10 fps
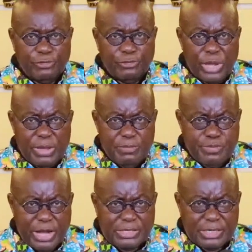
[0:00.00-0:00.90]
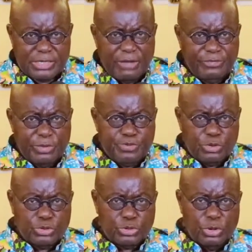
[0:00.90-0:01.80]
If we embrace the safety
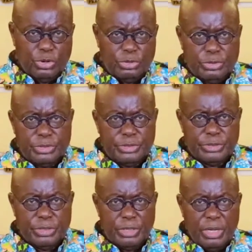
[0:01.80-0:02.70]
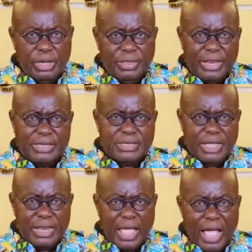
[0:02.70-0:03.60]
protocols, that
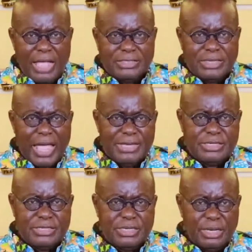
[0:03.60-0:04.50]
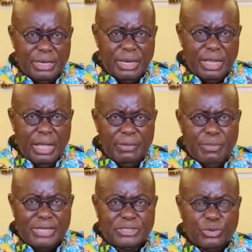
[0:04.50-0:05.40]
is the enhanced hygiene
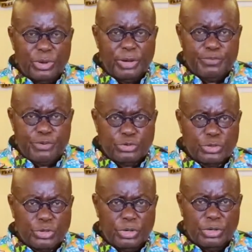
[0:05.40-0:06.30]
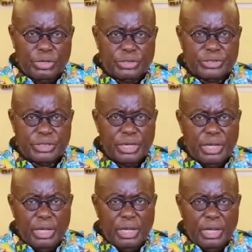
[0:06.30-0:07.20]
and mask wearing protocols,
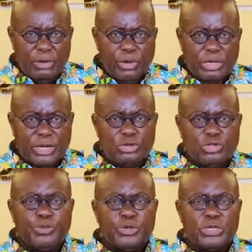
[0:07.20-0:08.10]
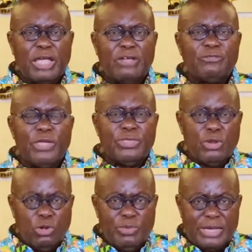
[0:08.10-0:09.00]
and we continue to put our faith
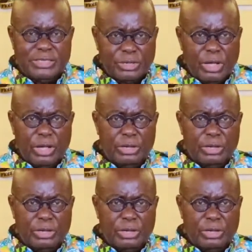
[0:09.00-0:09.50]
in Almighty